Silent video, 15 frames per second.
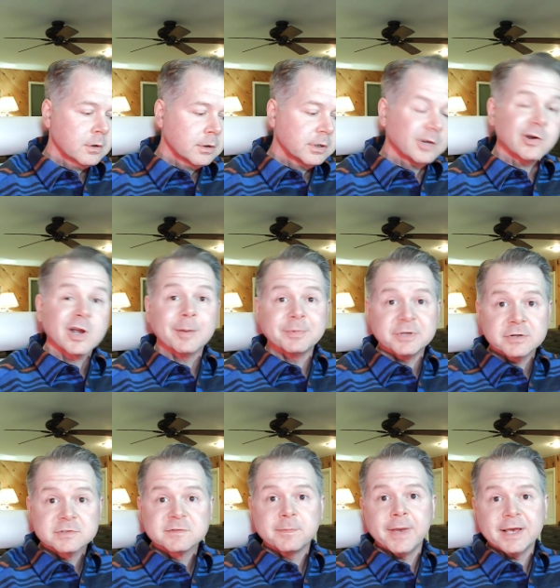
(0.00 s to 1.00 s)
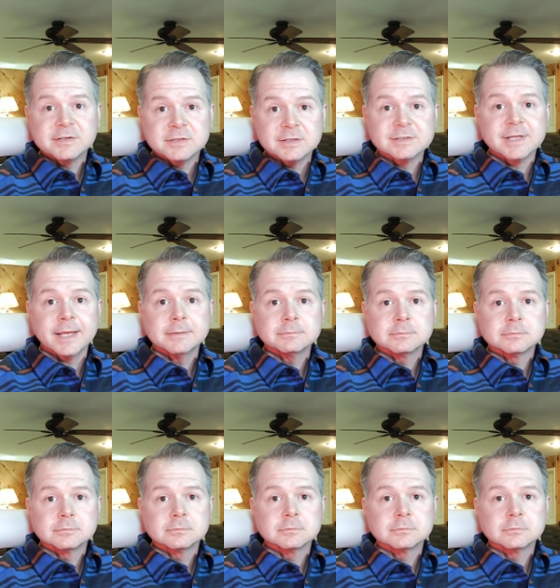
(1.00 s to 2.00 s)
know, a couple of years have passed since then,
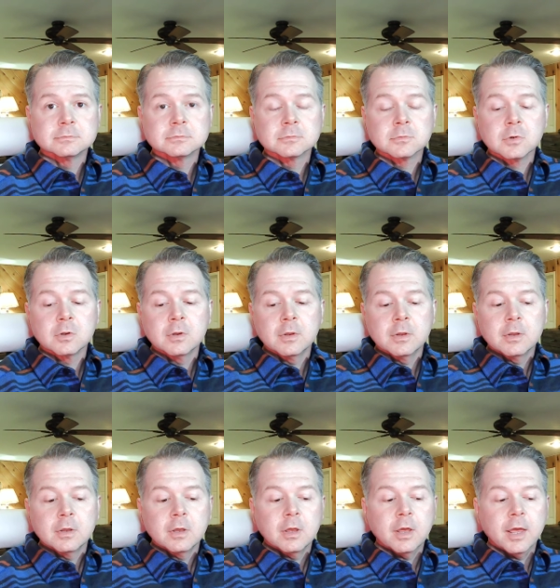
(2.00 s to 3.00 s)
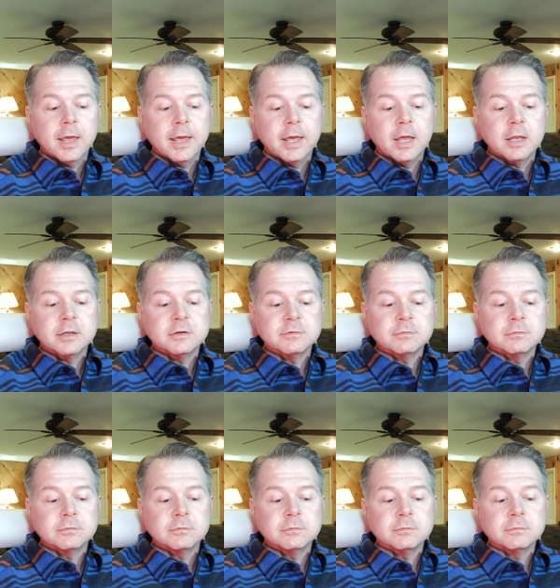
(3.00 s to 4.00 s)
and
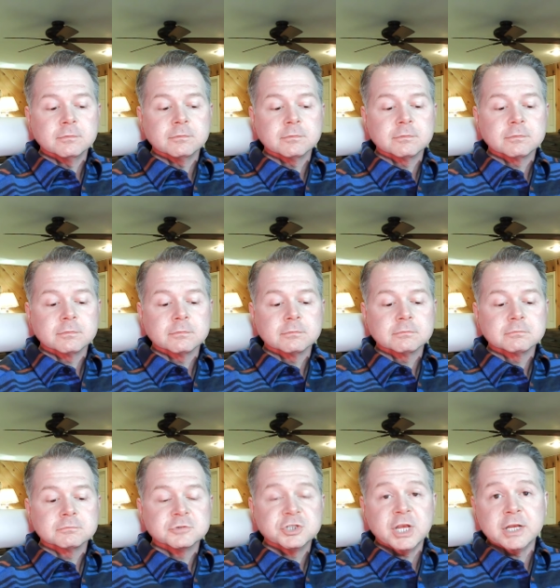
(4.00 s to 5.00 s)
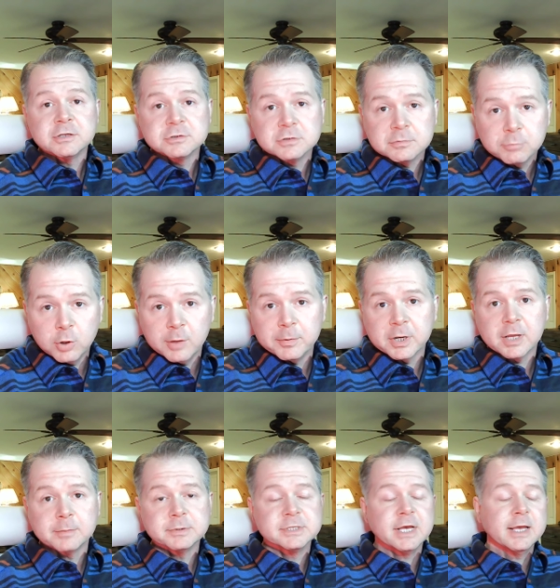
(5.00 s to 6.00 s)
you've changed employment a
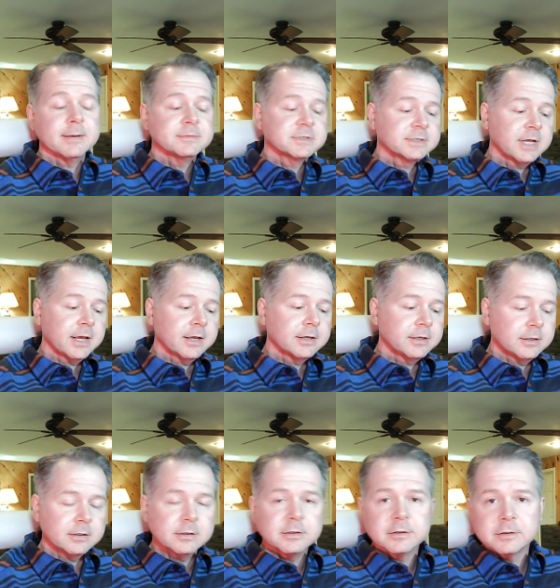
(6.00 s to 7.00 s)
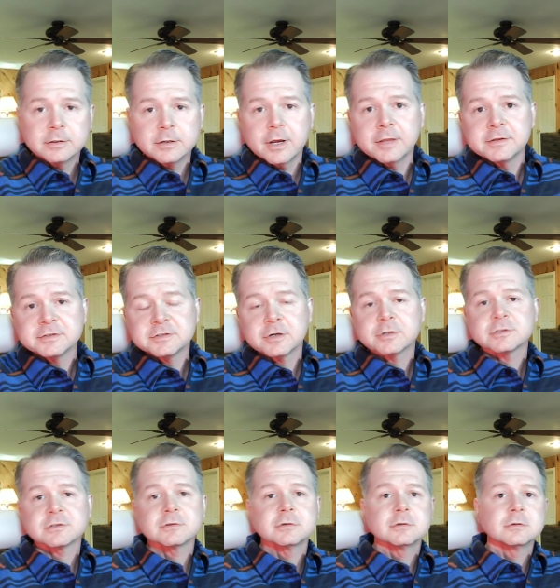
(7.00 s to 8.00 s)
couple times, and now you're on the
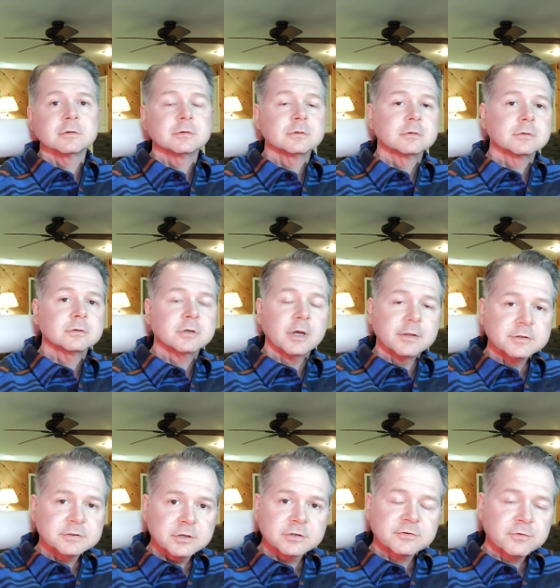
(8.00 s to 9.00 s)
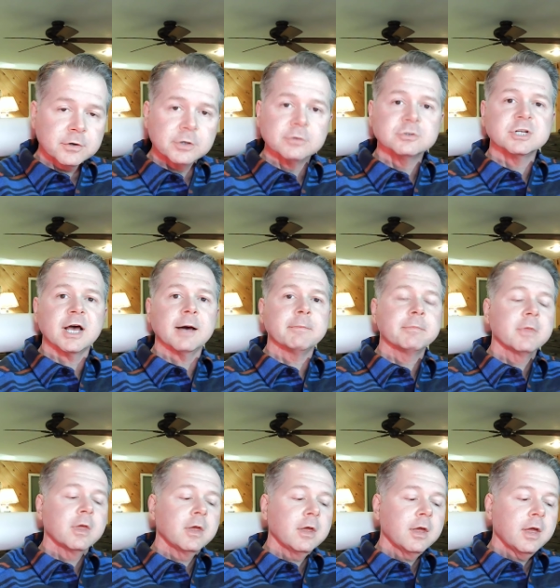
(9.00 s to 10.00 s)
search for a new job,
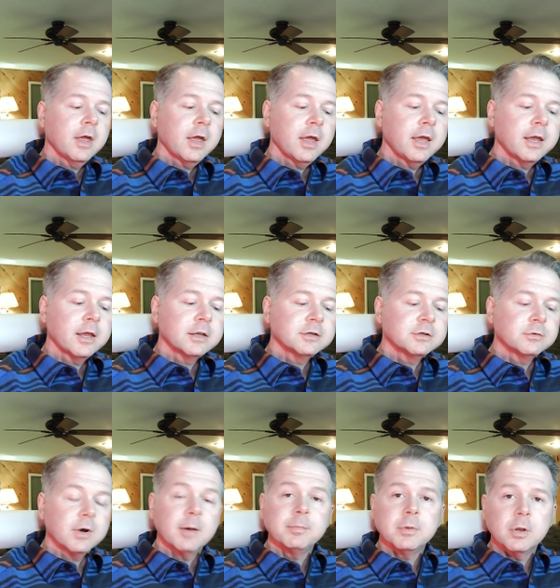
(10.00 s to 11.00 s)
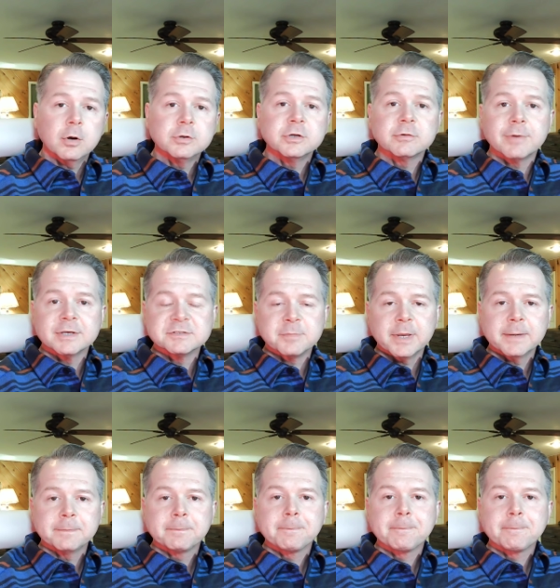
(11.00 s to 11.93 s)
and you upload your resume